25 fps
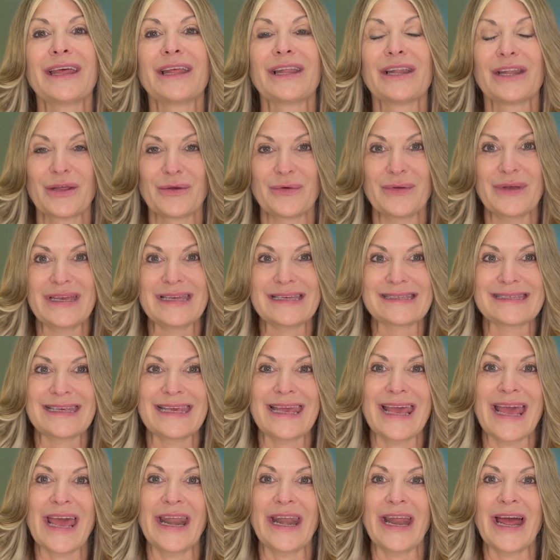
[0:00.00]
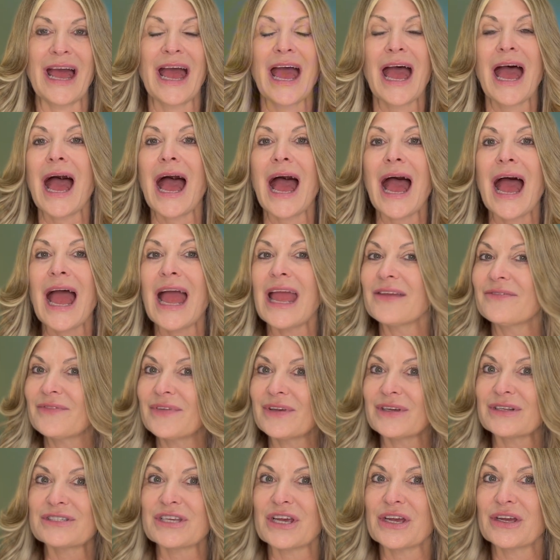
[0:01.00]
Louisiana. I
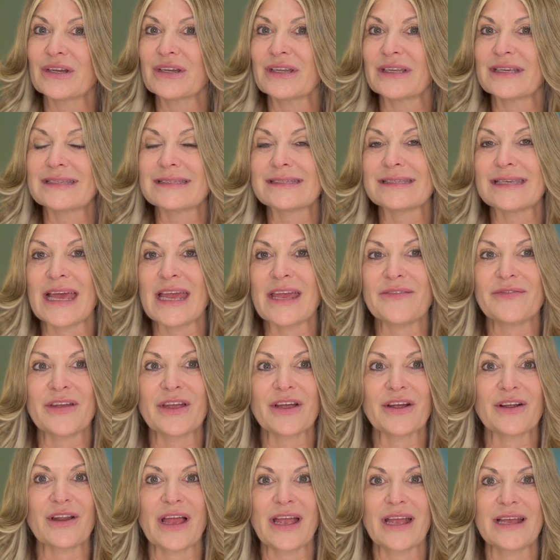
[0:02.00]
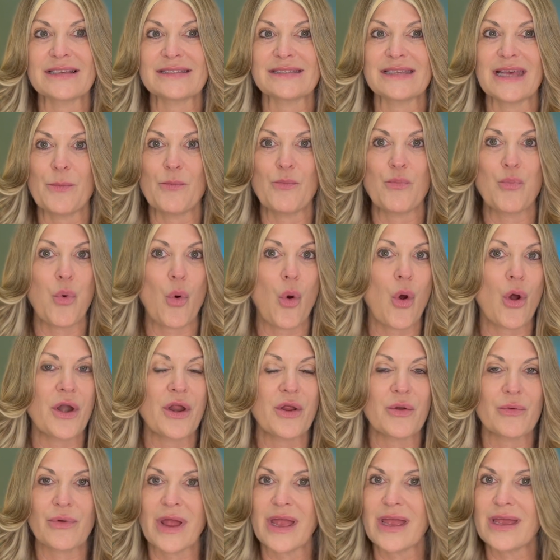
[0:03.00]
feel totally safe here. Like I said, born
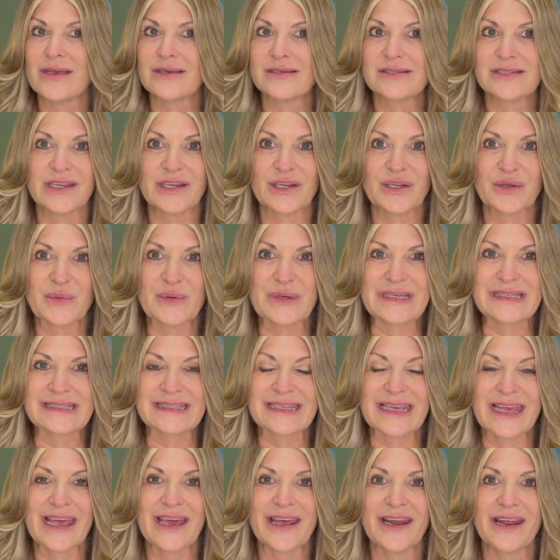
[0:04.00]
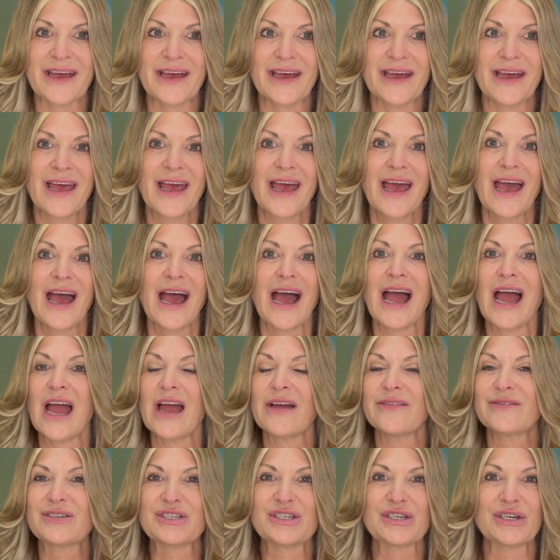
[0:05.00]
and raised in Louisiana. I
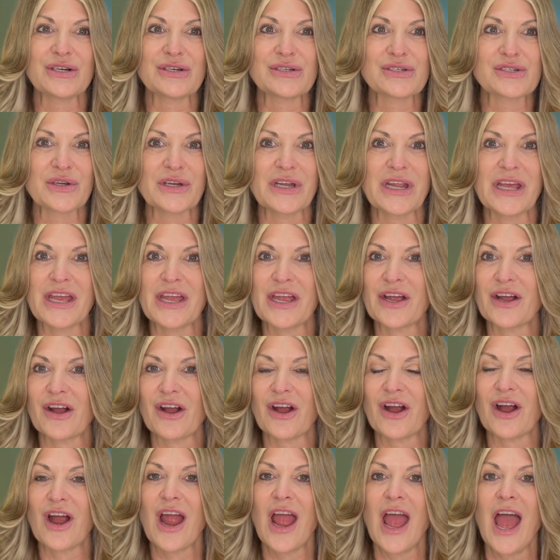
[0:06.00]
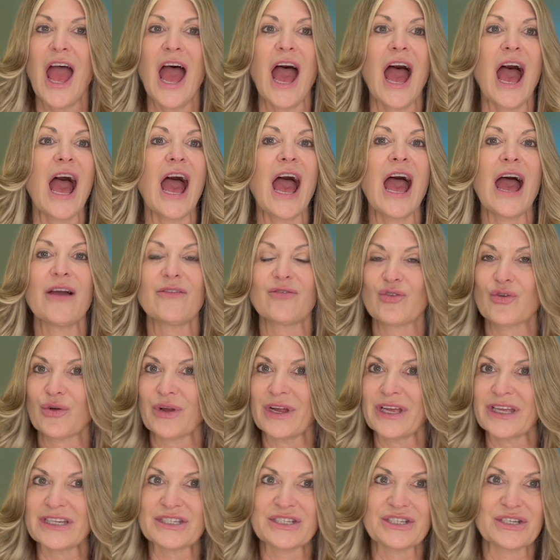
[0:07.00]
have children here. I have
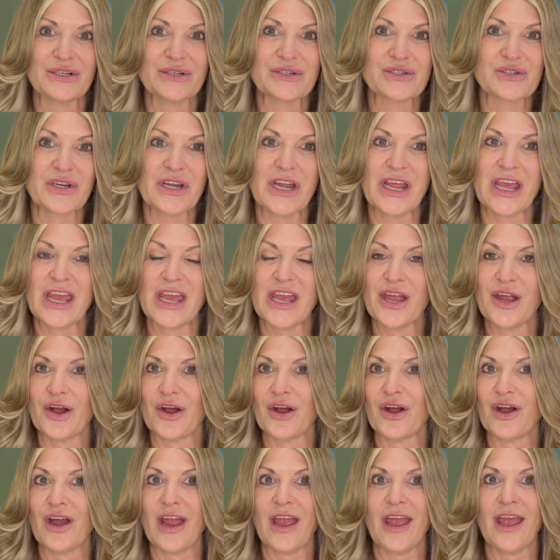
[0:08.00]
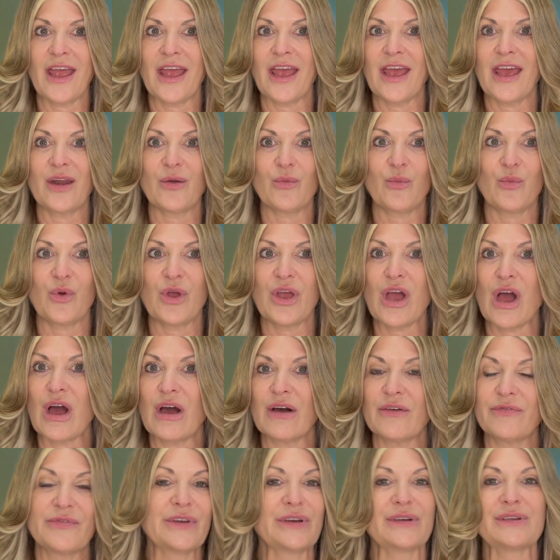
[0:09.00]
grandchildren here, and we
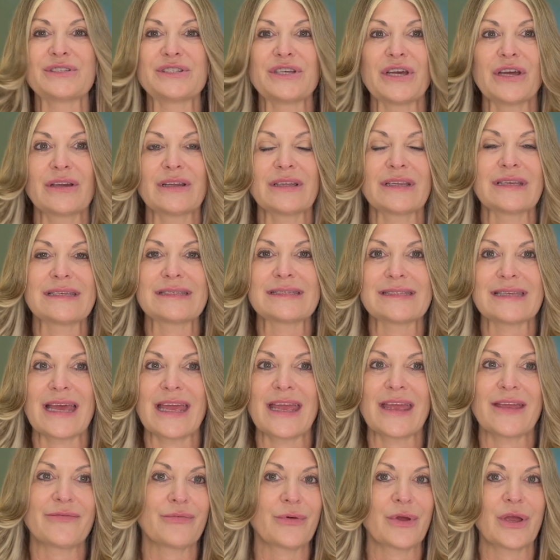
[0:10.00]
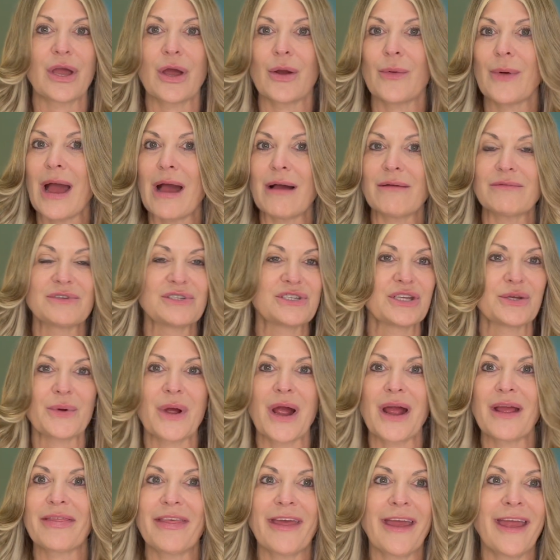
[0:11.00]
all feel totally safe. We go out and do
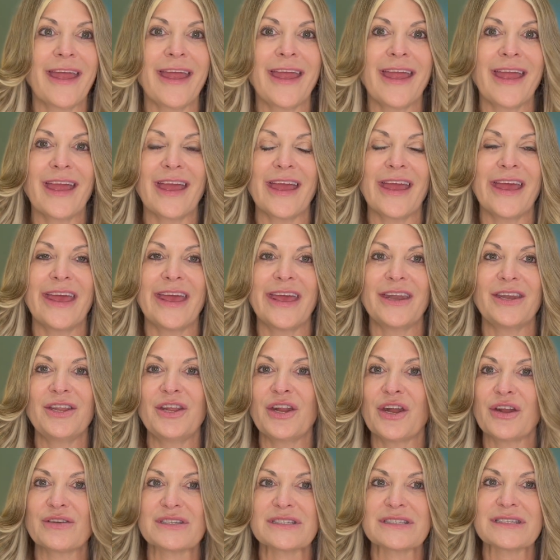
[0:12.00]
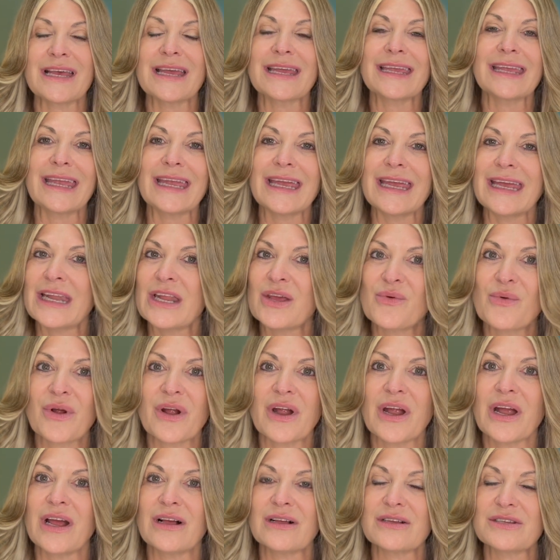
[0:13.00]
our thing, and just like
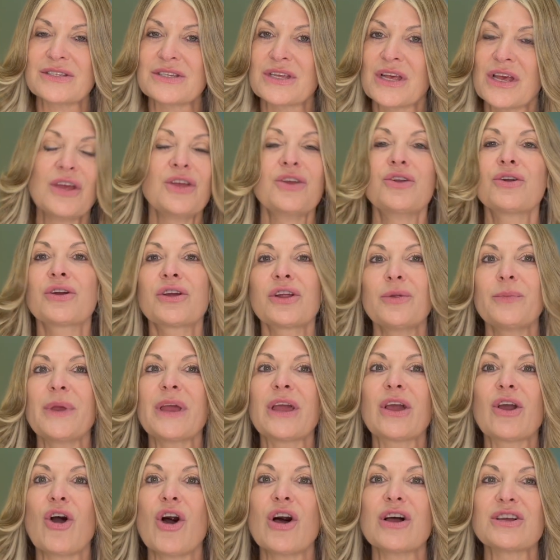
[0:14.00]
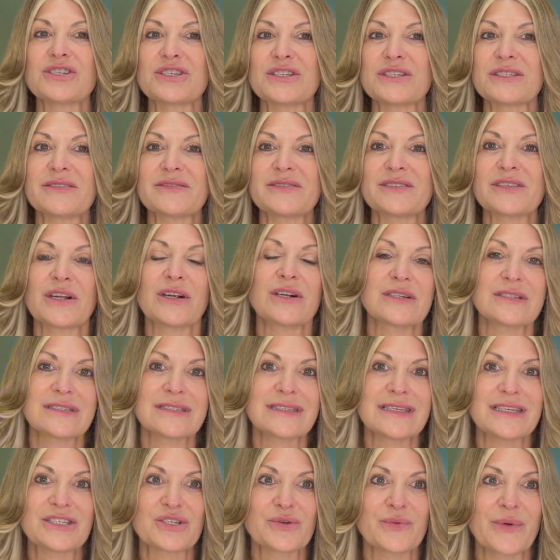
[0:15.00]
anywhere else, you're going to be cautious of certain
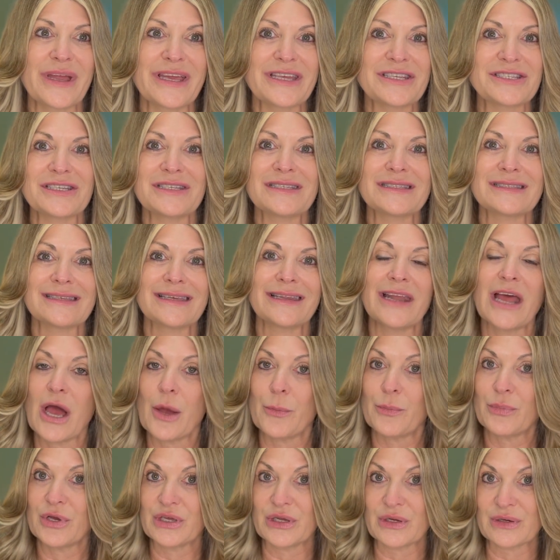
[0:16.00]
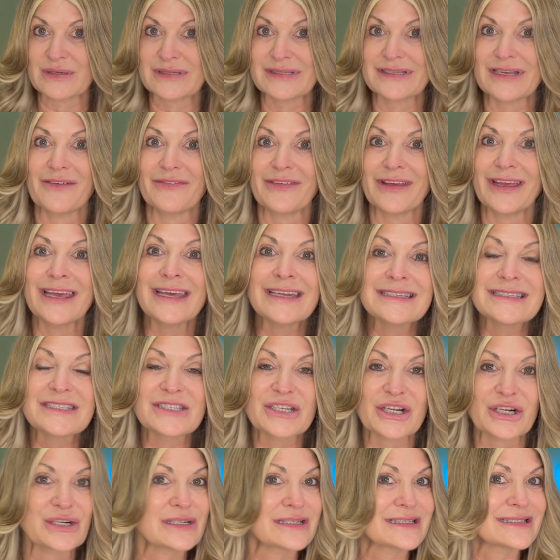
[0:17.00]
situations and not put yourself in
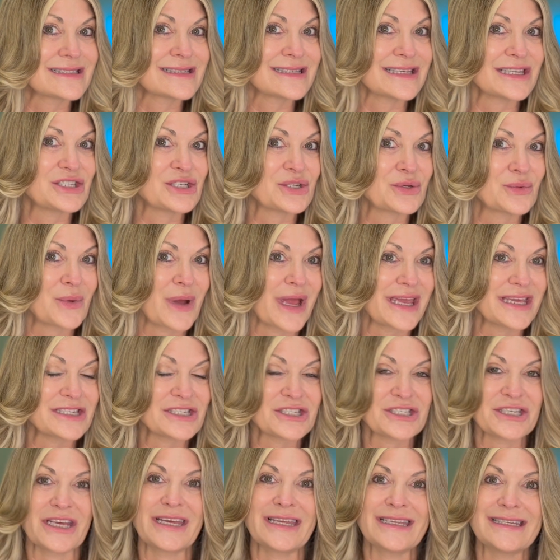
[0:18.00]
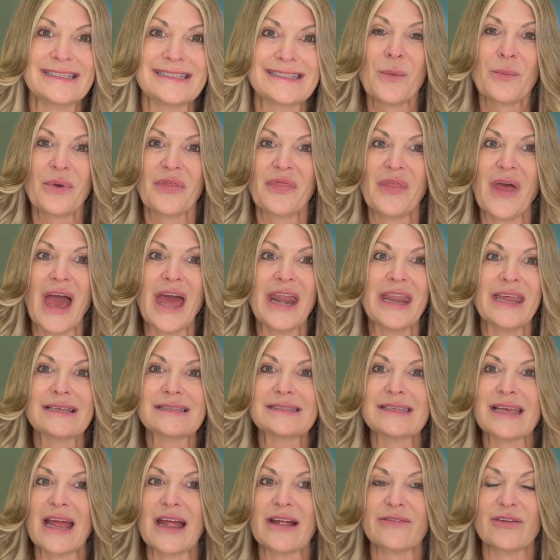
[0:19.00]
certain situations. But that
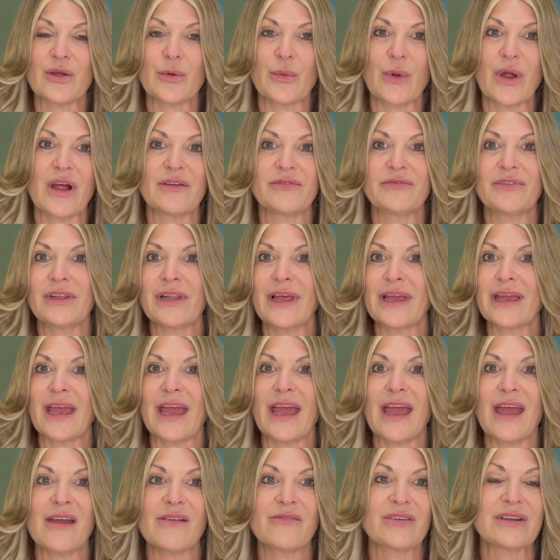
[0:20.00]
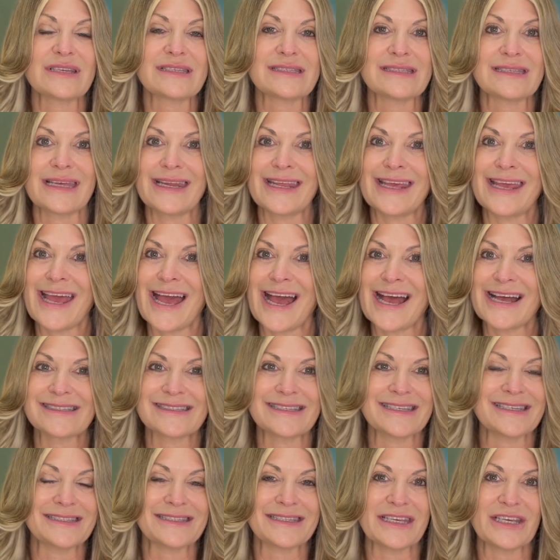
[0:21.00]
is everywhere. I feel like every city has
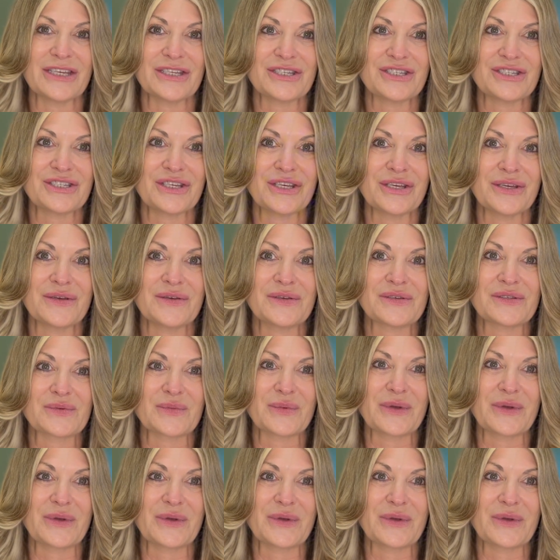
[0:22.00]
its issues.